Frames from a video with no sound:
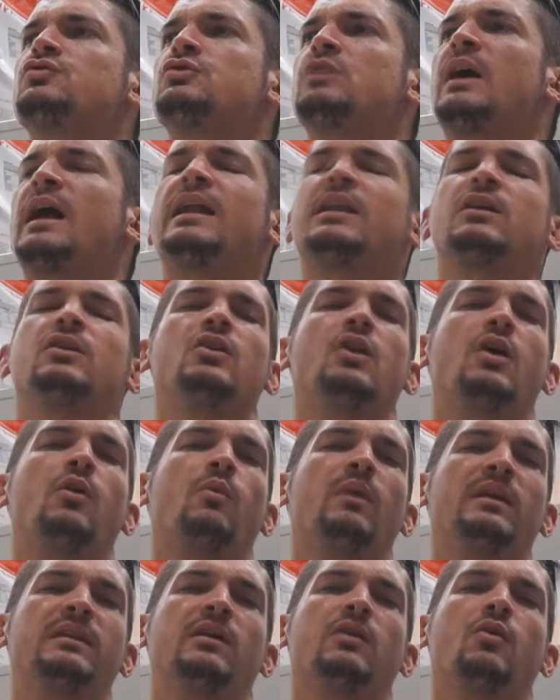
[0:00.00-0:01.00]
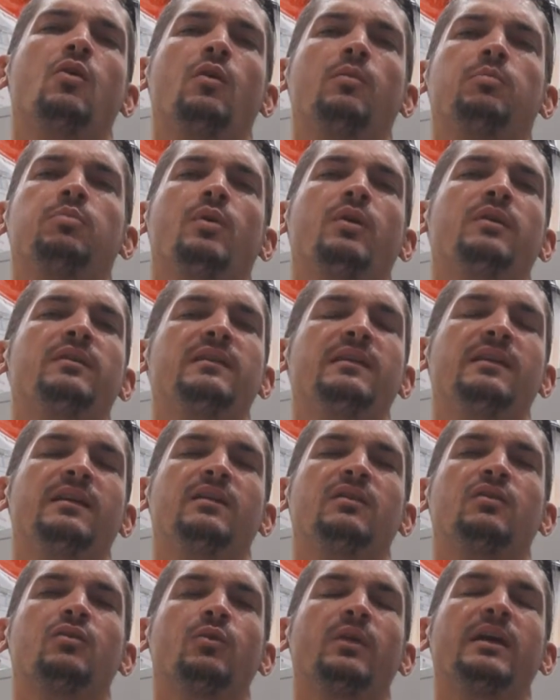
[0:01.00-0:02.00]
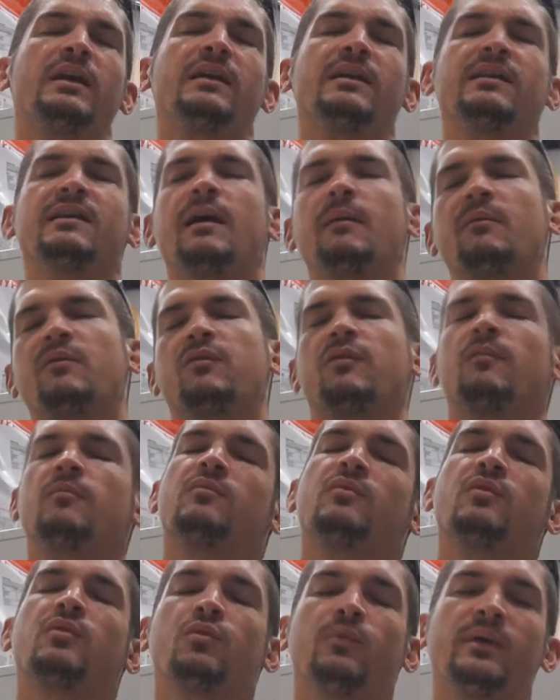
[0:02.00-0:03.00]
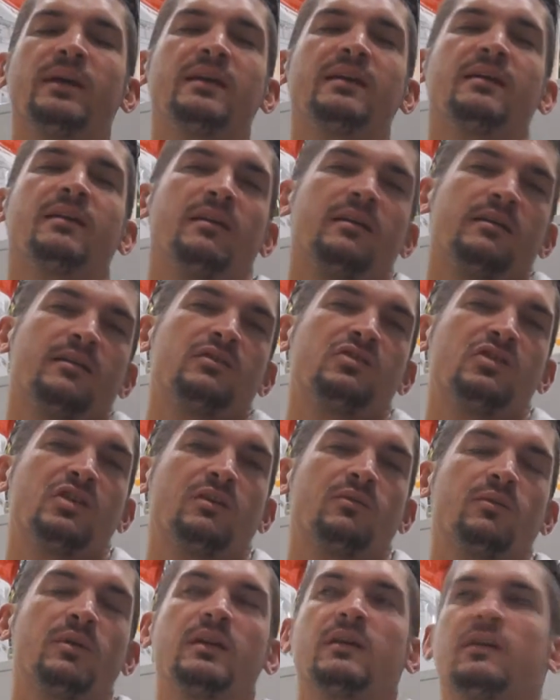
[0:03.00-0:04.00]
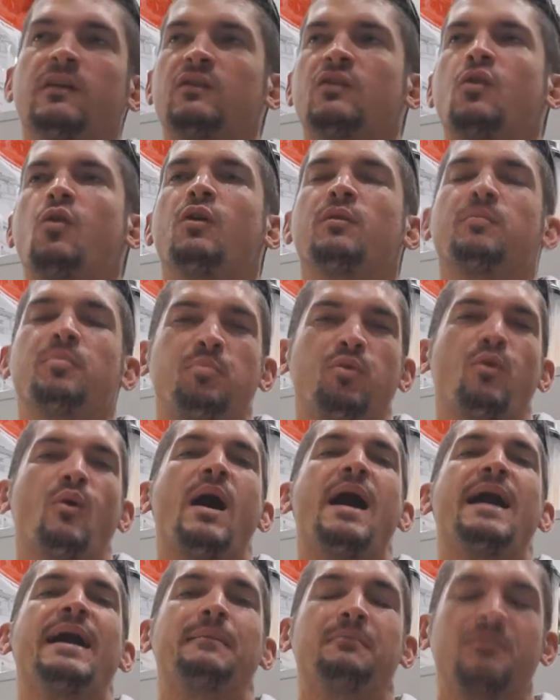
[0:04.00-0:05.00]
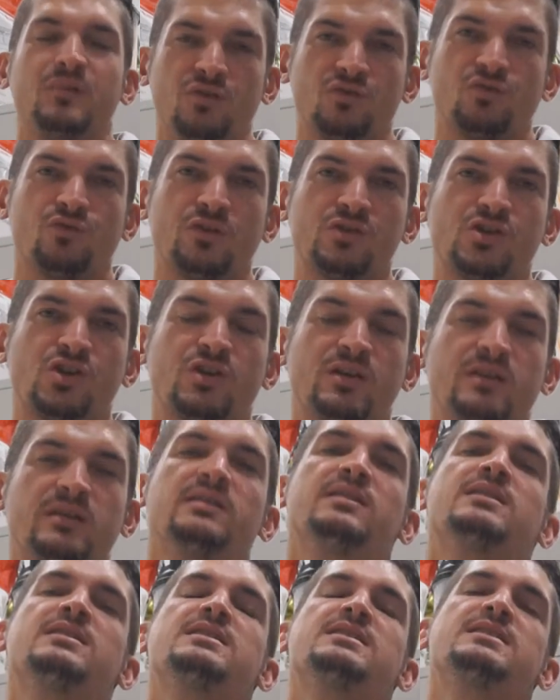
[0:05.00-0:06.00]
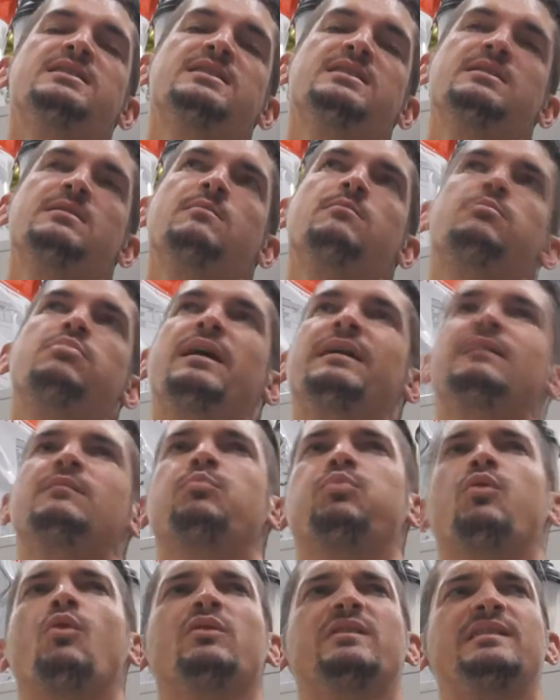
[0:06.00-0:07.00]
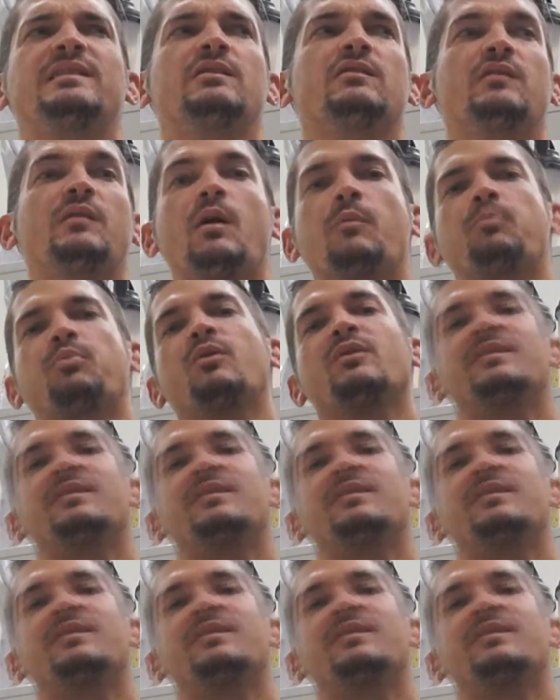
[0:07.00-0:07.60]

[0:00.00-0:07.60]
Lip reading: I don't know what they call protein in Greek. It comes from Greek in general. It's called prime nutrition. But Proteus, that